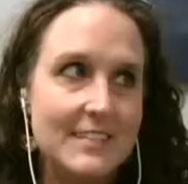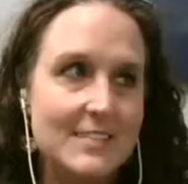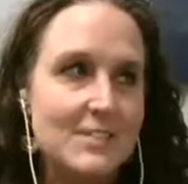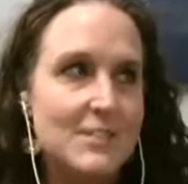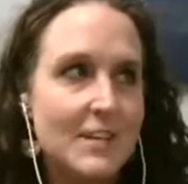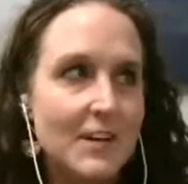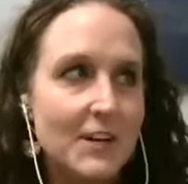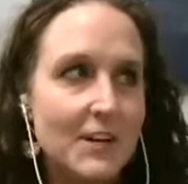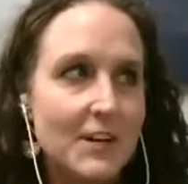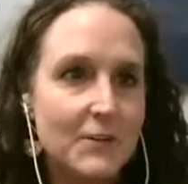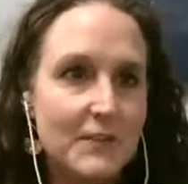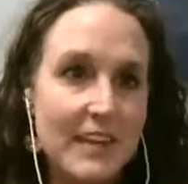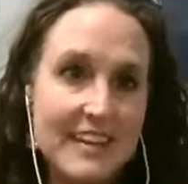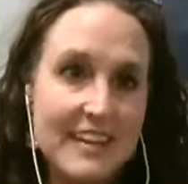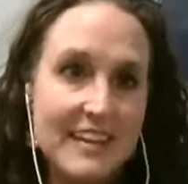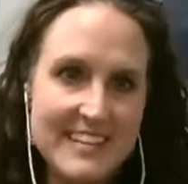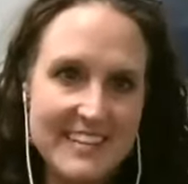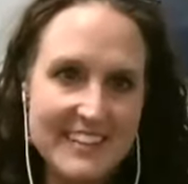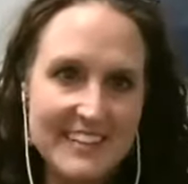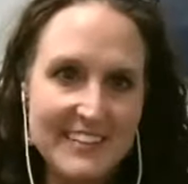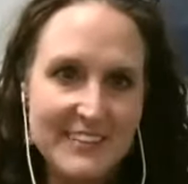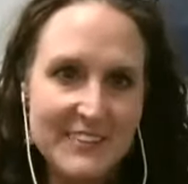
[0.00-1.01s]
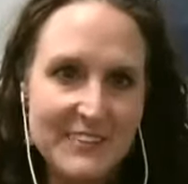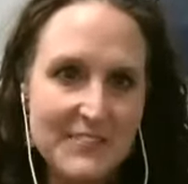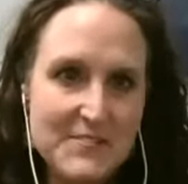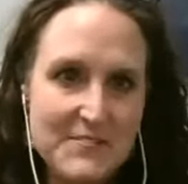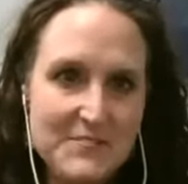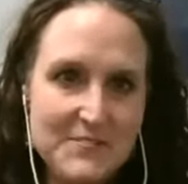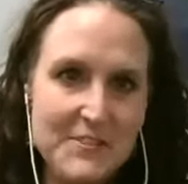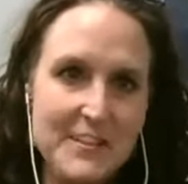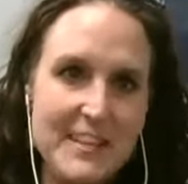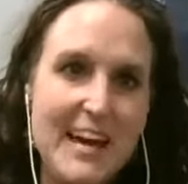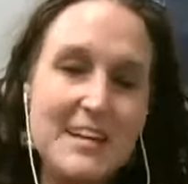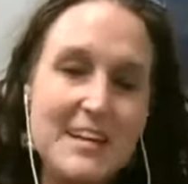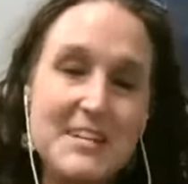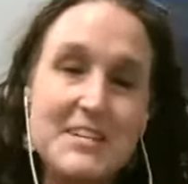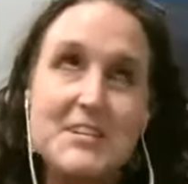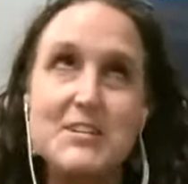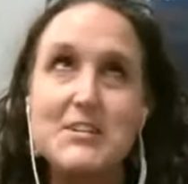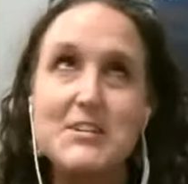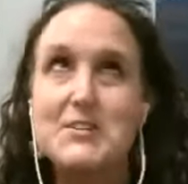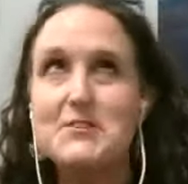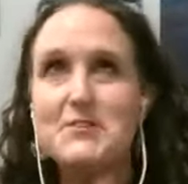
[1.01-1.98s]
so thank you for that
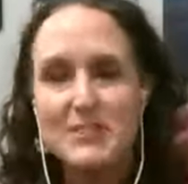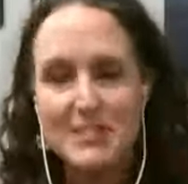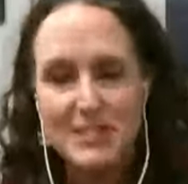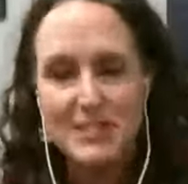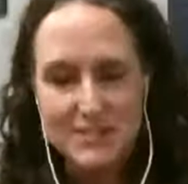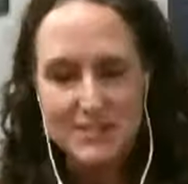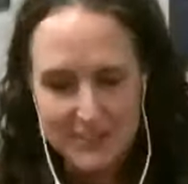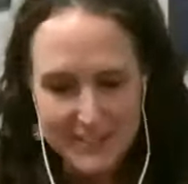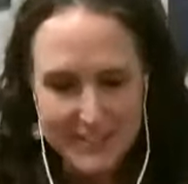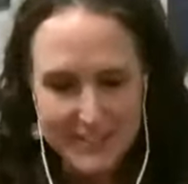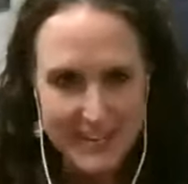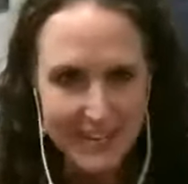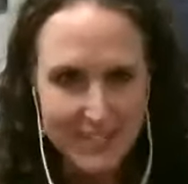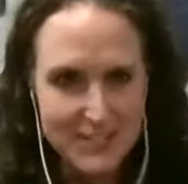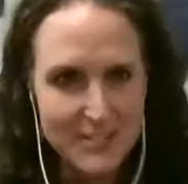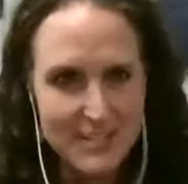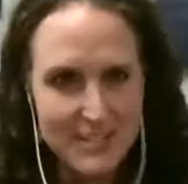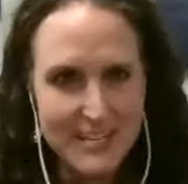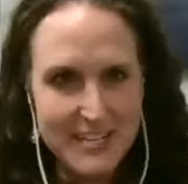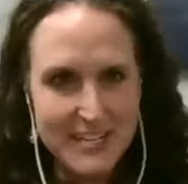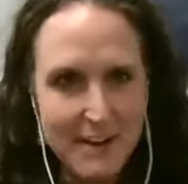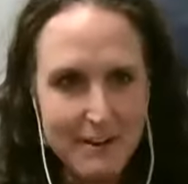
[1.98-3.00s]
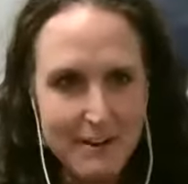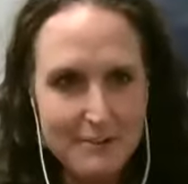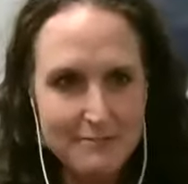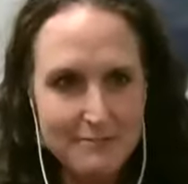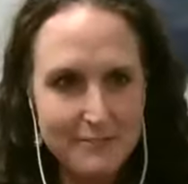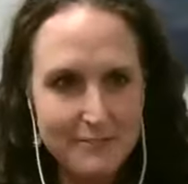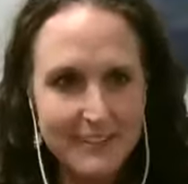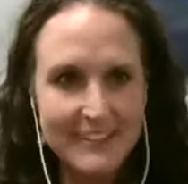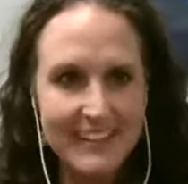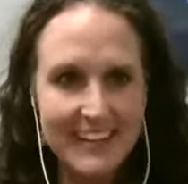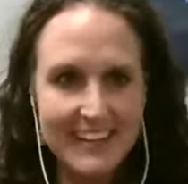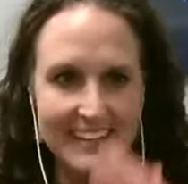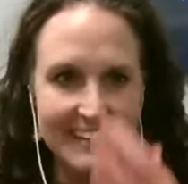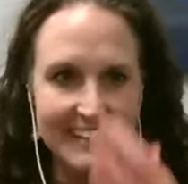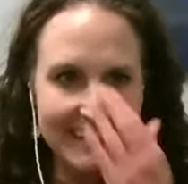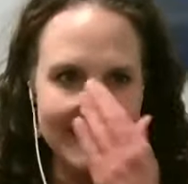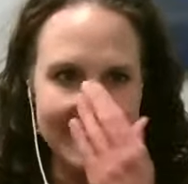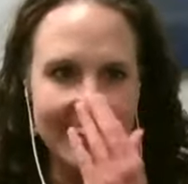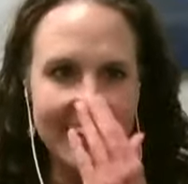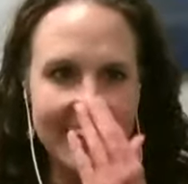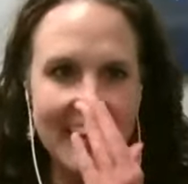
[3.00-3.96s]
huge introduction. Now I feel
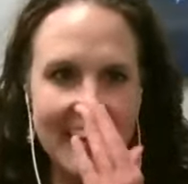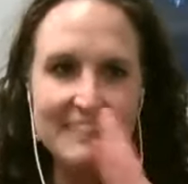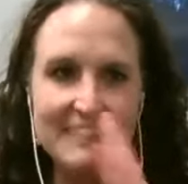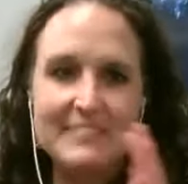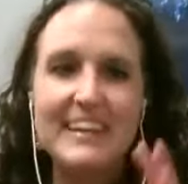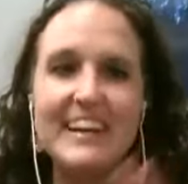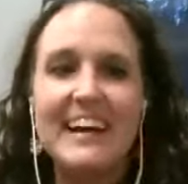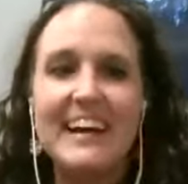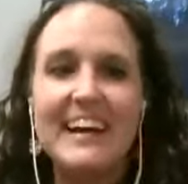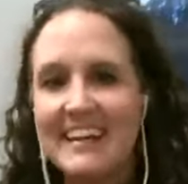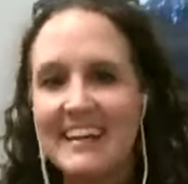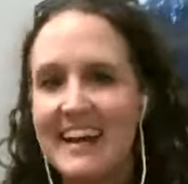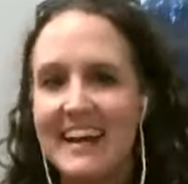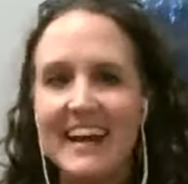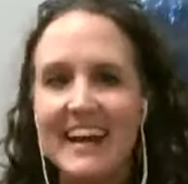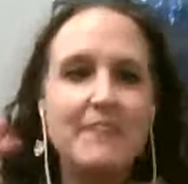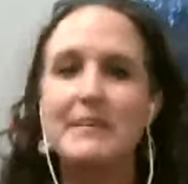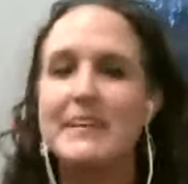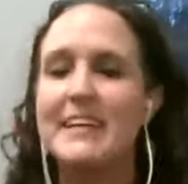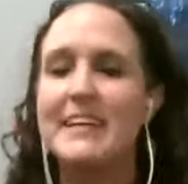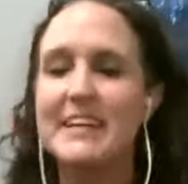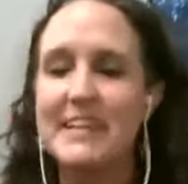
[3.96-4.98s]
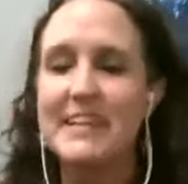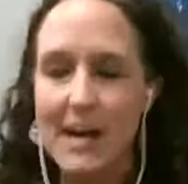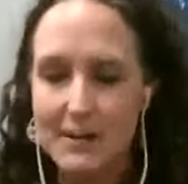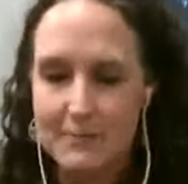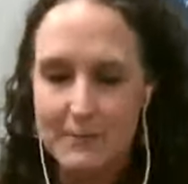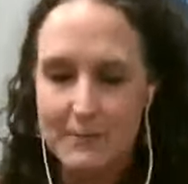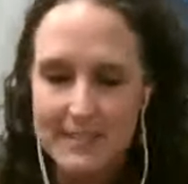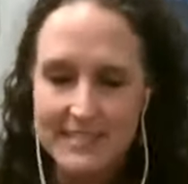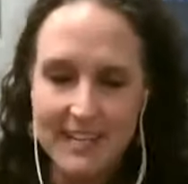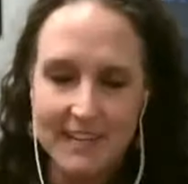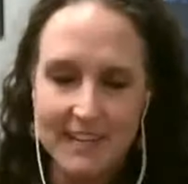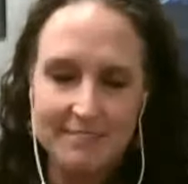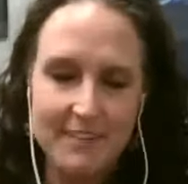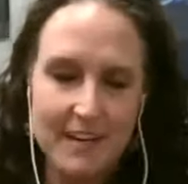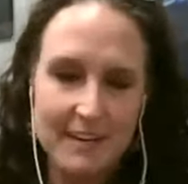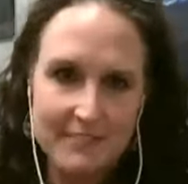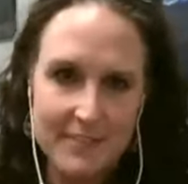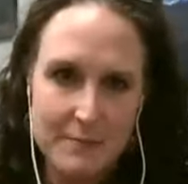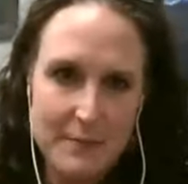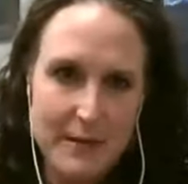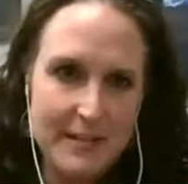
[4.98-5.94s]
like I, I'm going to knock myself
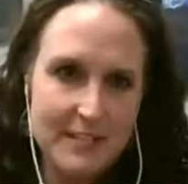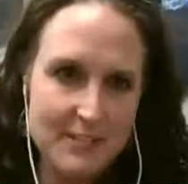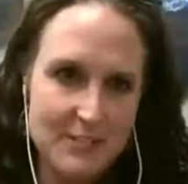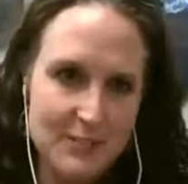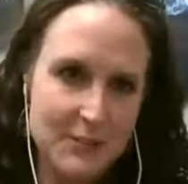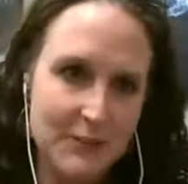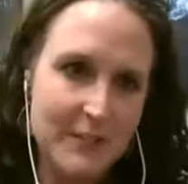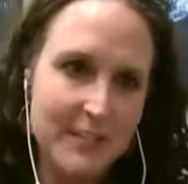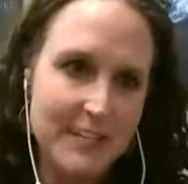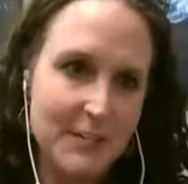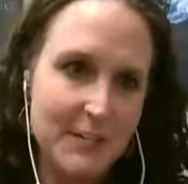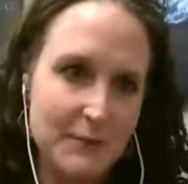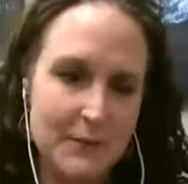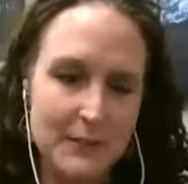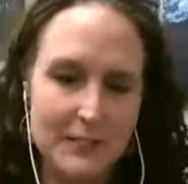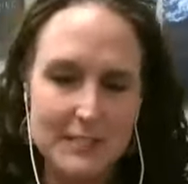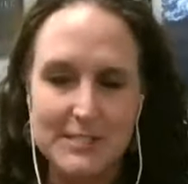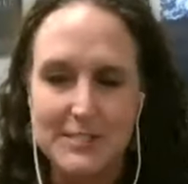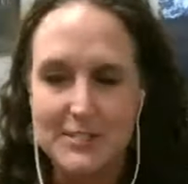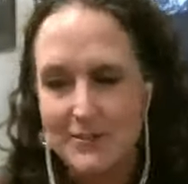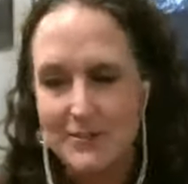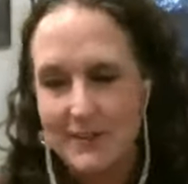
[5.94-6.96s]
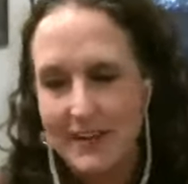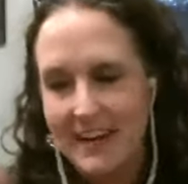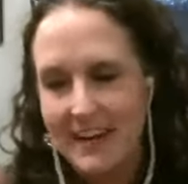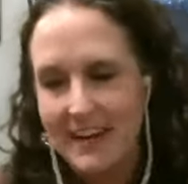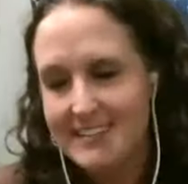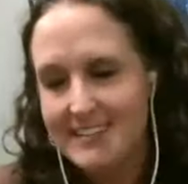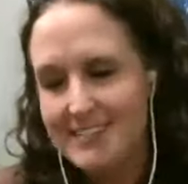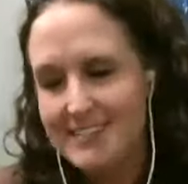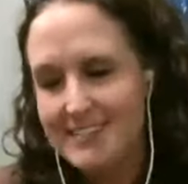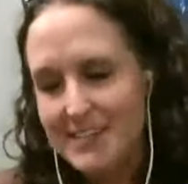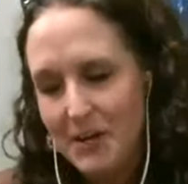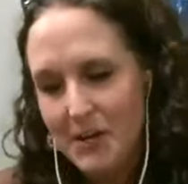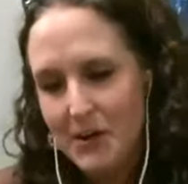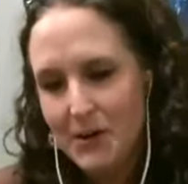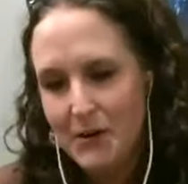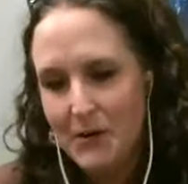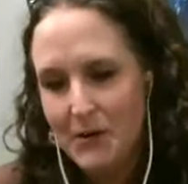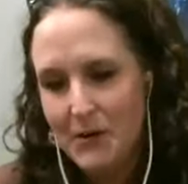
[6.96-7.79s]
off the pedestal here real soon, guys. So